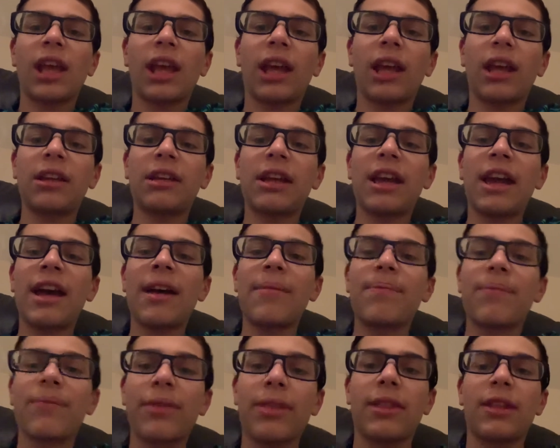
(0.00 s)
And yeah,
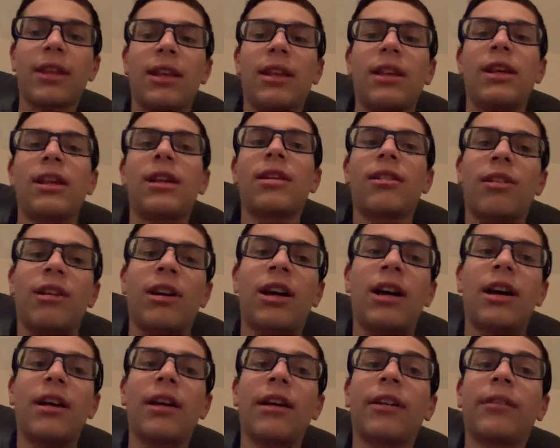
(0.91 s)

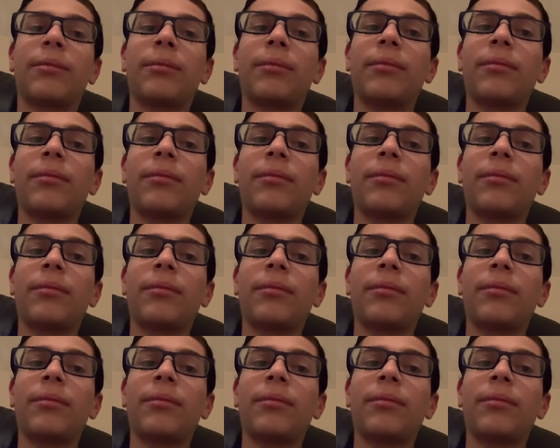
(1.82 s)
if